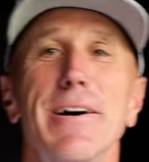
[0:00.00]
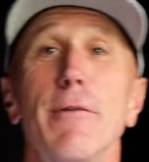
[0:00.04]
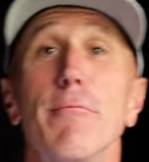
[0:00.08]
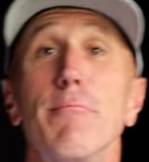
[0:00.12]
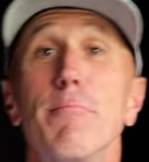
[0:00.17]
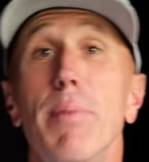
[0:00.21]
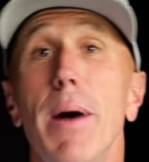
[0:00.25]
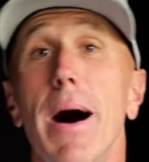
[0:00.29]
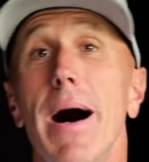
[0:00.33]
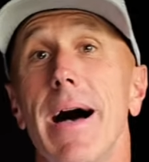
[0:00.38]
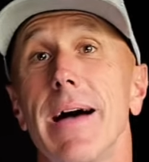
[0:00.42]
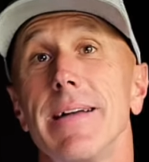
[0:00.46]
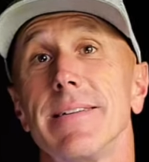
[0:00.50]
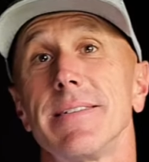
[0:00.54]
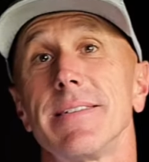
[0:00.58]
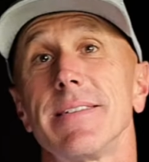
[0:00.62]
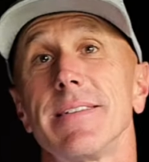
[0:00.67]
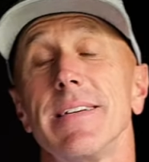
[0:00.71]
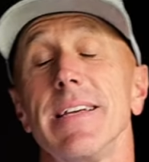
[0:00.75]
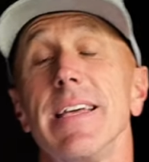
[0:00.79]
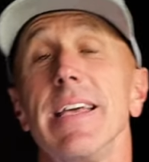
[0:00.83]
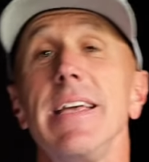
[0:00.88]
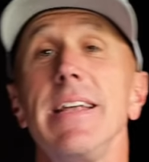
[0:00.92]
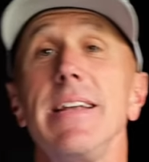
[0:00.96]
But
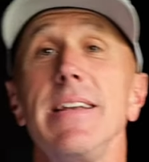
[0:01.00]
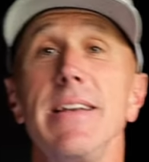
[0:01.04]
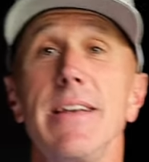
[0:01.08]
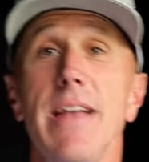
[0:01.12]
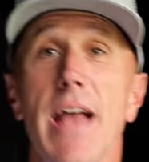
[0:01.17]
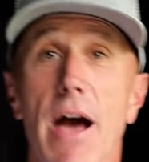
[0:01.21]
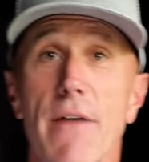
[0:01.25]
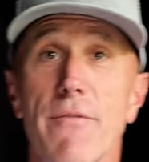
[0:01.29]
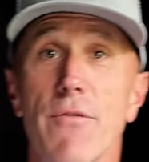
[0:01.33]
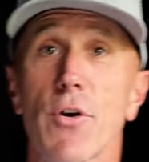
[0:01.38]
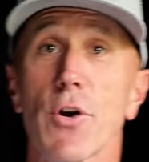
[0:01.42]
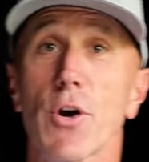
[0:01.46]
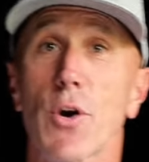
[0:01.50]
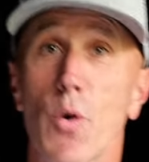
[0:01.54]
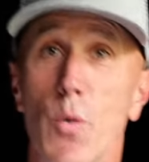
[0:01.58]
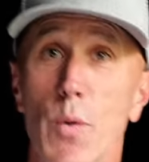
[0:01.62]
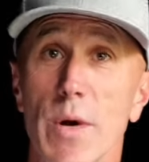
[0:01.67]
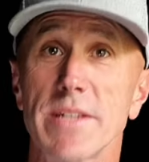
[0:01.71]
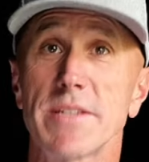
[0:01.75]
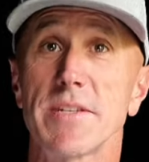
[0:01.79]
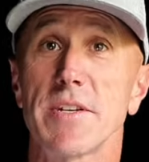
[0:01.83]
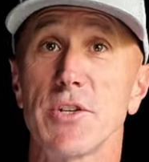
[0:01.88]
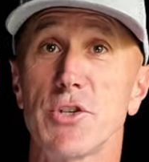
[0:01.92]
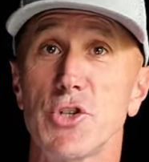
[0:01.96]
he never
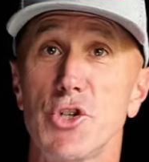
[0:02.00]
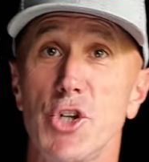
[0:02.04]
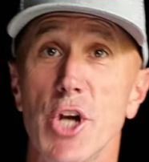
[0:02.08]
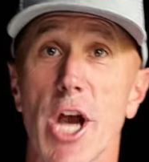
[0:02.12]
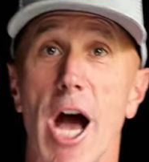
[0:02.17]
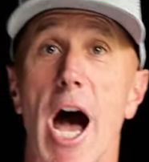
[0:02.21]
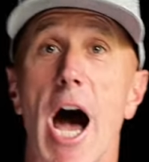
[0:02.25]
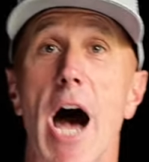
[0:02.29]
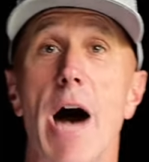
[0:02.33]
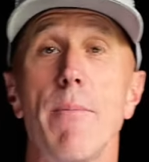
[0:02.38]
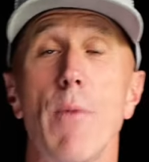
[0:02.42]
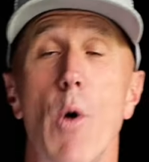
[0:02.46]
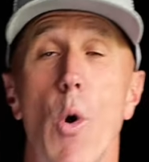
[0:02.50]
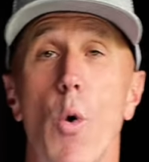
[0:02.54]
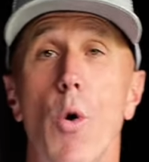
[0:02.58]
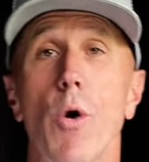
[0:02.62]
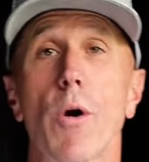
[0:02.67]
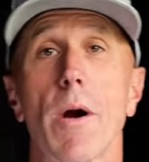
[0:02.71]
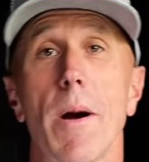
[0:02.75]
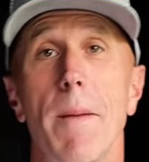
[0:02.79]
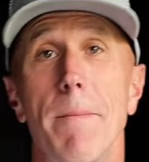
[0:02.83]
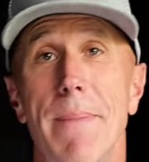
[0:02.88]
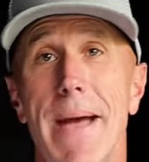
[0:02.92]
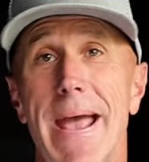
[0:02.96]
quits his job
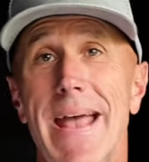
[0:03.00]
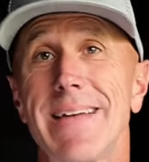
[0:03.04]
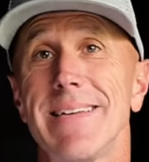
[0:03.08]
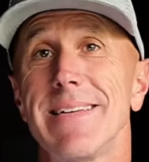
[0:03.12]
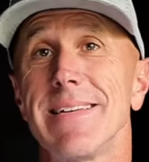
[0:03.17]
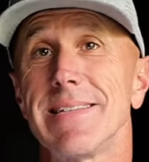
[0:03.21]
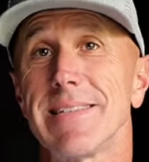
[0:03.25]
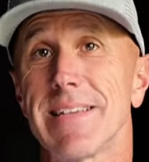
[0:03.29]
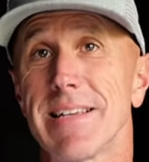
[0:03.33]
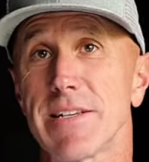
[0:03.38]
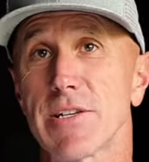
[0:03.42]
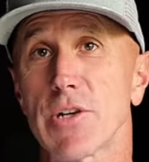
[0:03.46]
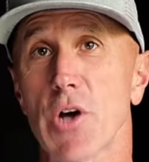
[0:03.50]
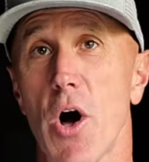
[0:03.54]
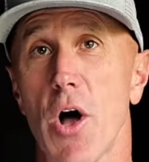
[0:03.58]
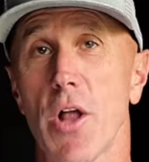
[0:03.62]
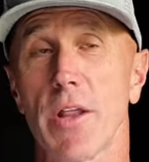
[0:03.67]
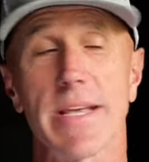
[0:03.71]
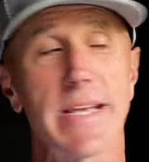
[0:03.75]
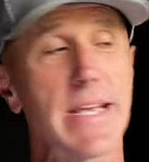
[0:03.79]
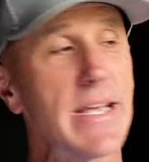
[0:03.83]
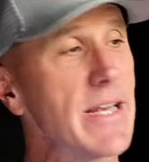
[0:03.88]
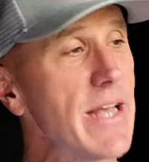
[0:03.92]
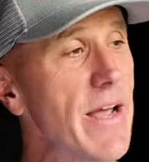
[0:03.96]
or abandons his
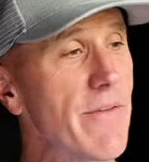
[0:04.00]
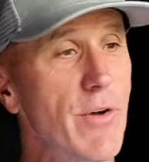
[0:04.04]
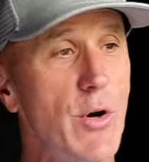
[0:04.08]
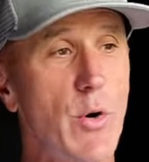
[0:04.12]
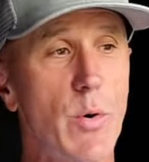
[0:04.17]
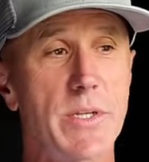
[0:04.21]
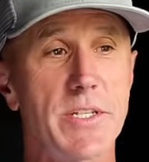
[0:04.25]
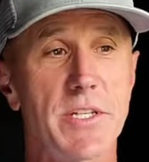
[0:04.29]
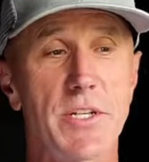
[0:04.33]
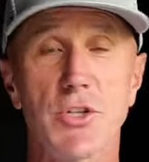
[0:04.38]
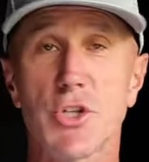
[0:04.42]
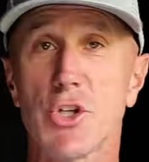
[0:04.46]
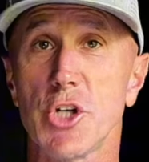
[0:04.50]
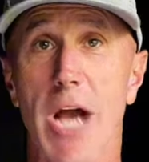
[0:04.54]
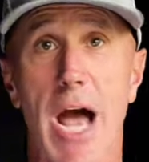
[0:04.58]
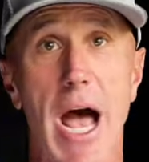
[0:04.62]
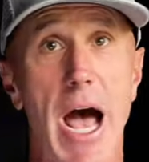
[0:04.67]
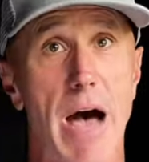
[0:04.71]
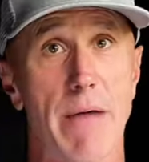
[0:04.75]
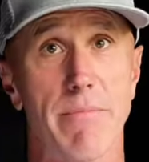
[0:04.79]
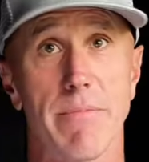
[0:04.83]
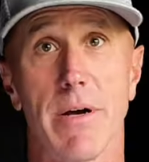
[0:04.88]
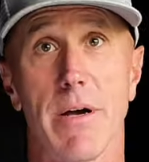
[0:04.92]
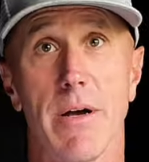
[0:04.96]
calling. He never quits his
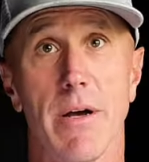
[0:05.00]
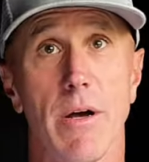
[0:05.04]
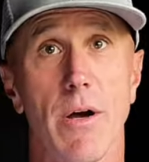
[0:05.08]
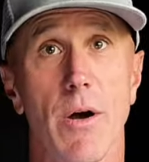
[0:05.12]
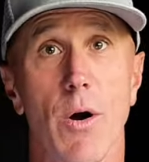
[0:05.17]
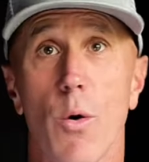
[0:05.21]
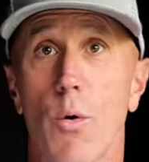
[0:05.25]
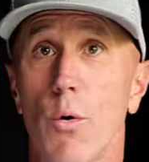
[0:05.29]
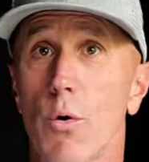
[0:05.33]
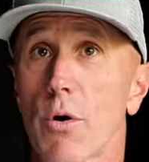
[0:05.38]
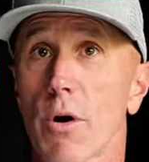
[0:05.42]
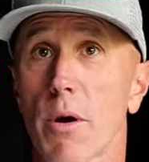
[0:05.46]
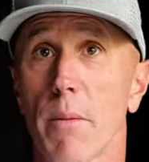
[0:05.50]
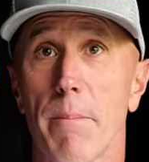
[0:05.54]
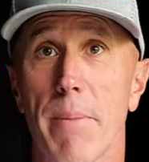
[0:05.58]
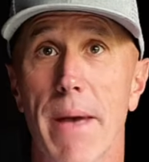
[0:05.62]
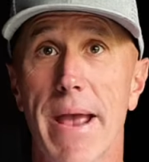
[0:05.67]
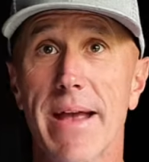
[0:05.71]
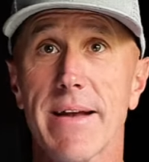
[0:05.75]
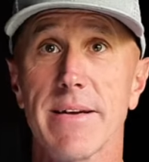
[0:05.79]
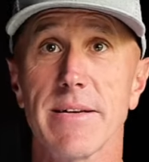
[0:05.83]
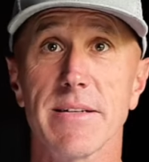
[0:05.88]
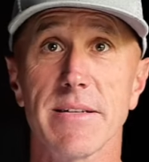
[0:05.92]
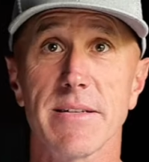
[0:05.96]
job or
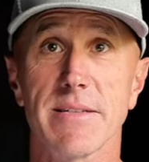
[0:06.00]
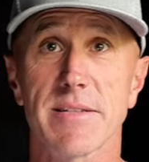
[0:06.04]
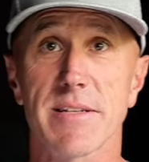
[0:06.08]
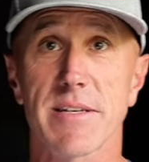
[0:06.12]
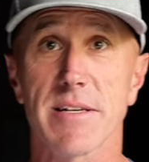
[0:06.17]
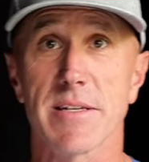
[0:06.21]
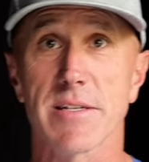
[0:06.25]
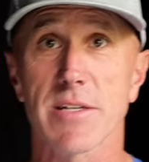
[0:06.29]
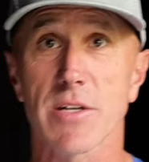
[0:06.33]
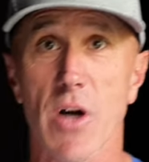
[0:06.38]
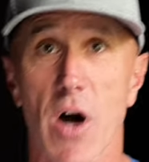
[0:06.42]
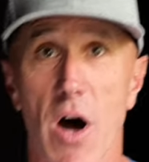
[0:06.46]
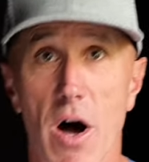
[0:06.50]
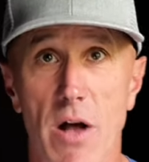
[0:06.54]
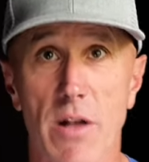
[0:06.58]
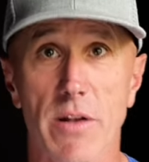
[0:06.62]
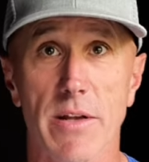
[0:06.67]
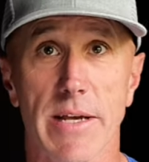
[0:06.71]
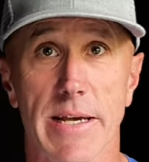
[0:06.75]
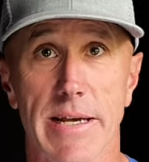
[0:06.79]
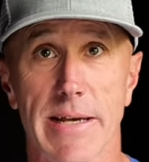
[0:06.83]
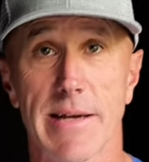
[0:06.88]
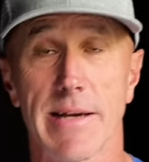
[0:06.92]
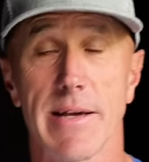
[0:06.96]
abandons his
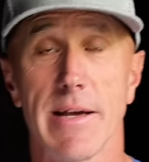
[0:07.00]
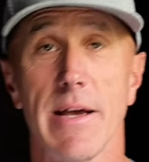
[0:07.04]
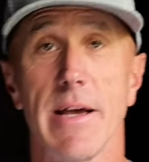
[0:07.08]
calling.